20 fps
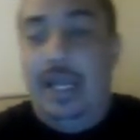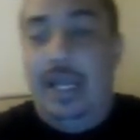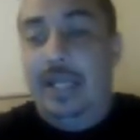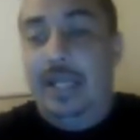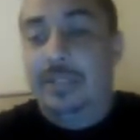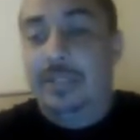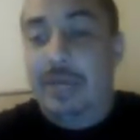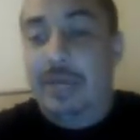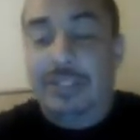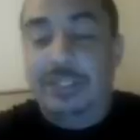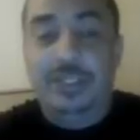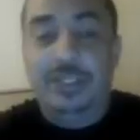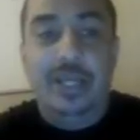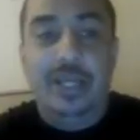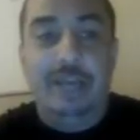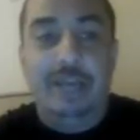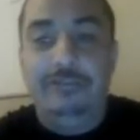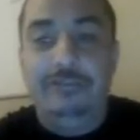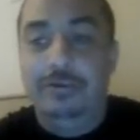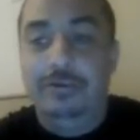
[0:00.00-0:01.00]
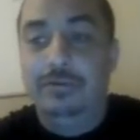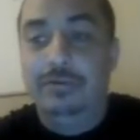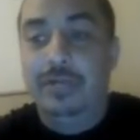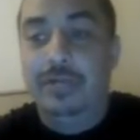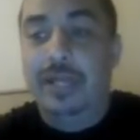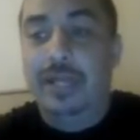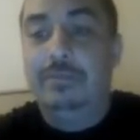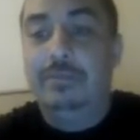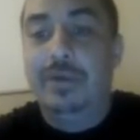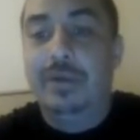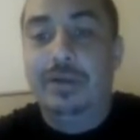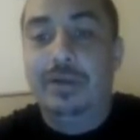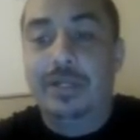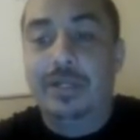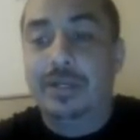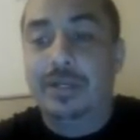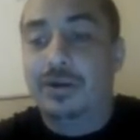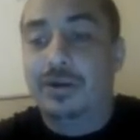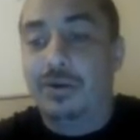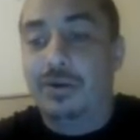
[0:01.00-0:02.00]
And especially if you're link
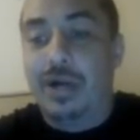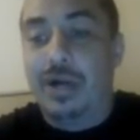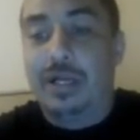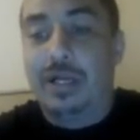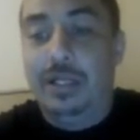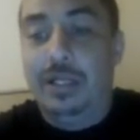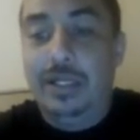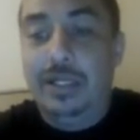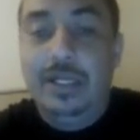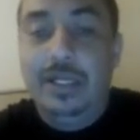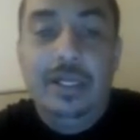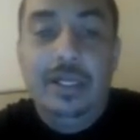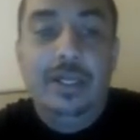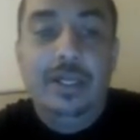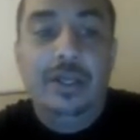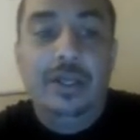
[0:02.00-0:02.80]
building correctly,